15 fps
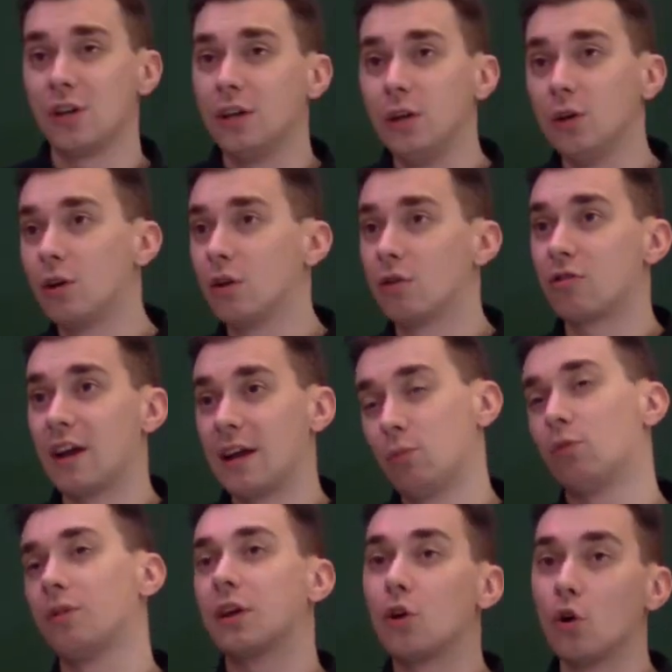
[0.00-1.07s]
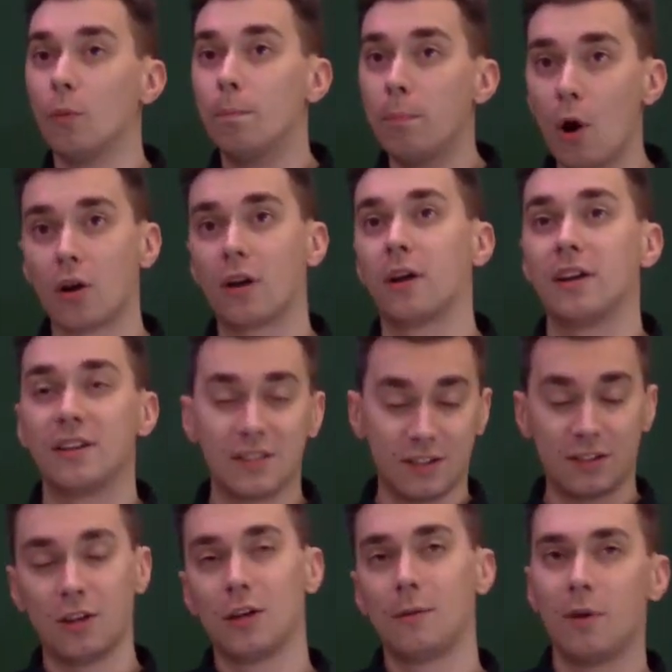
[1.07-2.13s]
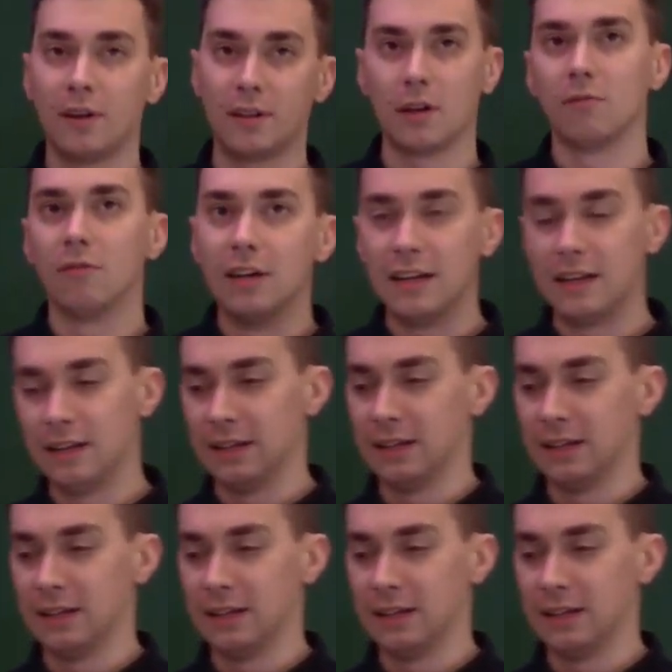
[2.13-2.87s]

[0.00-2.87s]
you can create what they call bokeh. It's a term I don't really